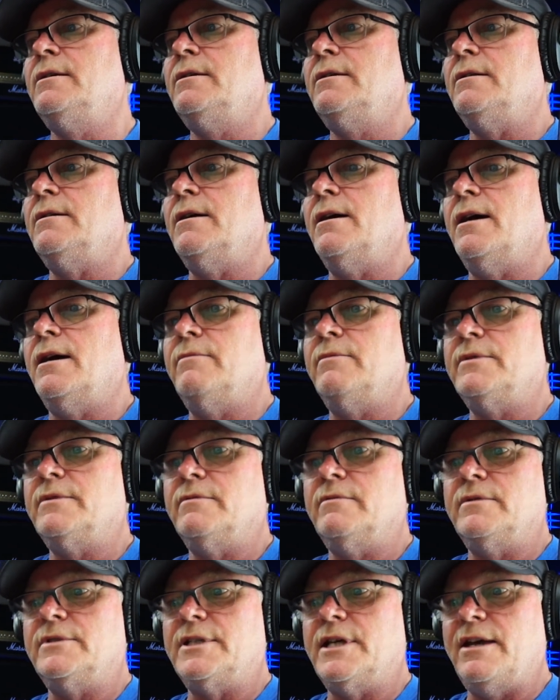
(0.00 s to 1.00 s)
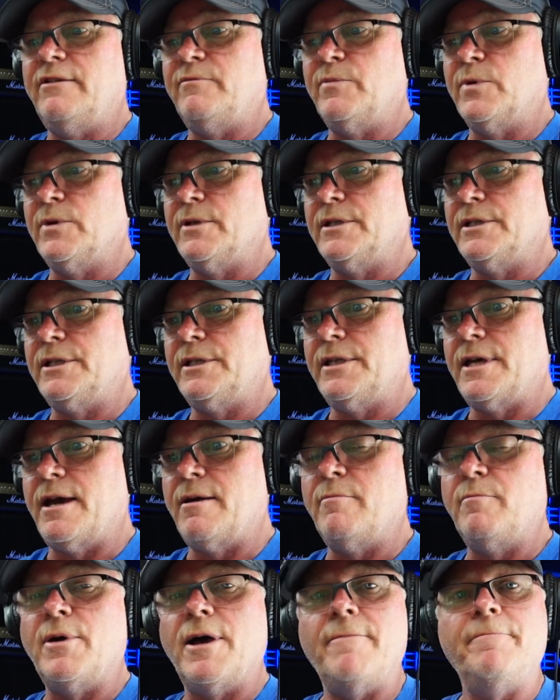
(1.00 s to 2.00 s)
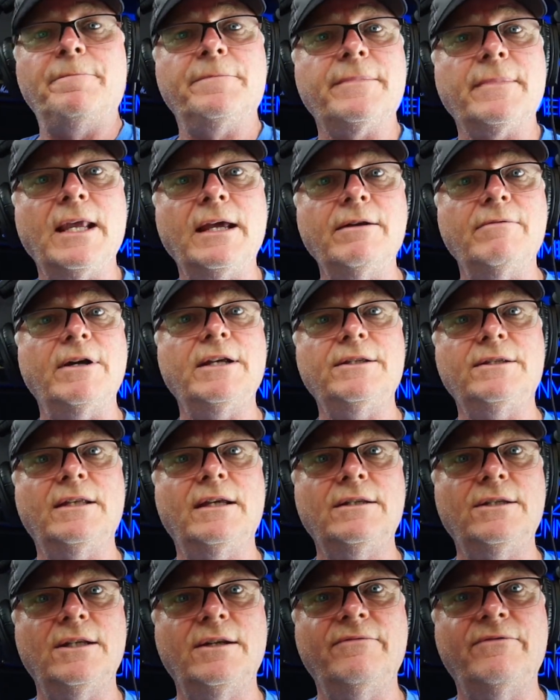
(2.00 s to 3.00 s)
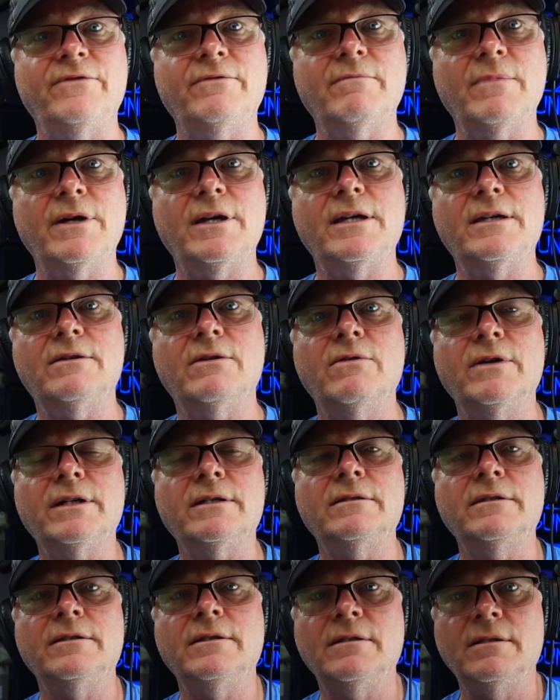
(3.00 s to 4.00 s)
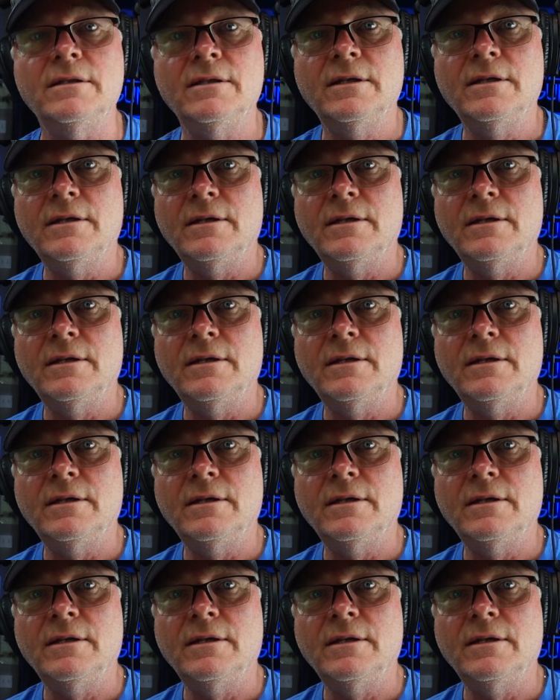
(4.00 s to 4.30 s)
We'll dive more into that. But anyways, that's it for my quick little